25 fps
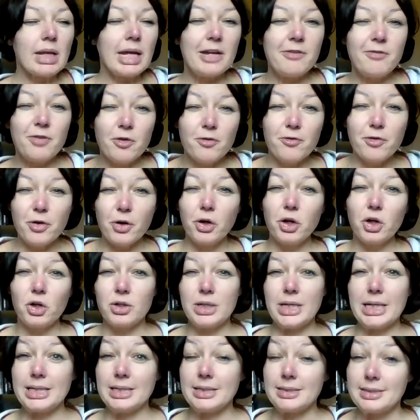if you're very
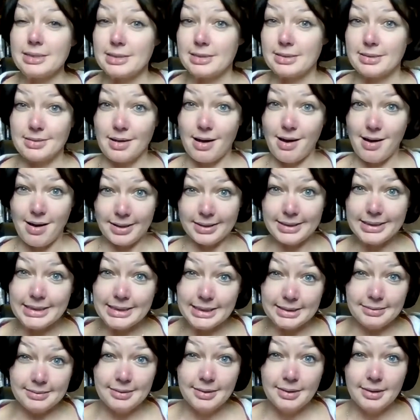good in
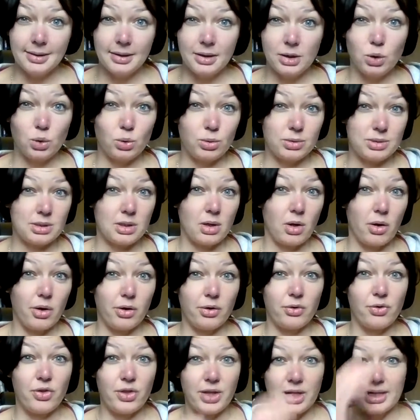designing your
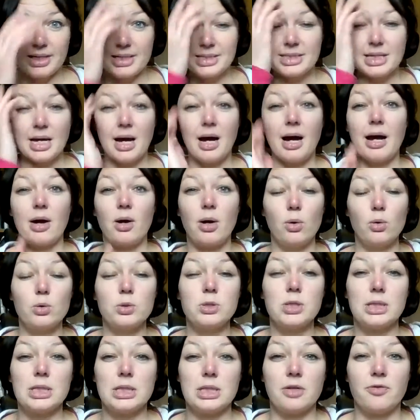own things, I
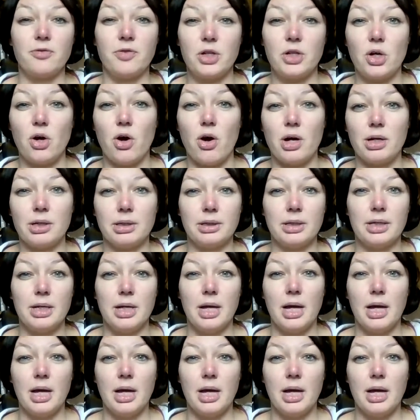also did a video on